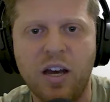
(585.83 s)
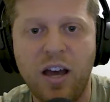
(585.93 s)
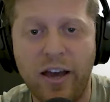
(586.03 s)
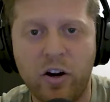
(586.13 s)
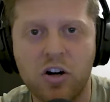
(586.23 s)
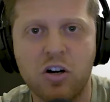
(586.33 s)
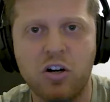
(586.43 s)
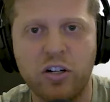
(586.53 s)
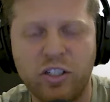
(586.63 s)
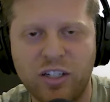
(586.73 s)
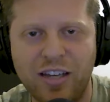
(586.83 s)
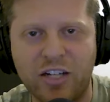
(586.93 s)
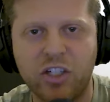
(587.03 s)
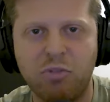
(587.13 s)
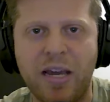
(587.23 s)
and her, and to
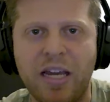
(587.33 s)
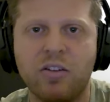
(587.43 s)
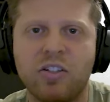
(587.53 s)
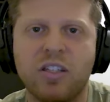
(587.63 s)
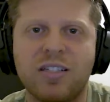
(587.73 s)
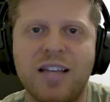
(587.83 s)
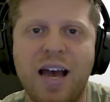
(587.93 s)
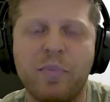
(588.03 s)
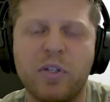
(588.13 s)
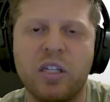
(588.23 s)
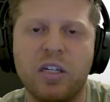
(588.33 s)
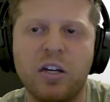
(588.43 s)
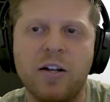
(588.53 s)
actually make those things happen. And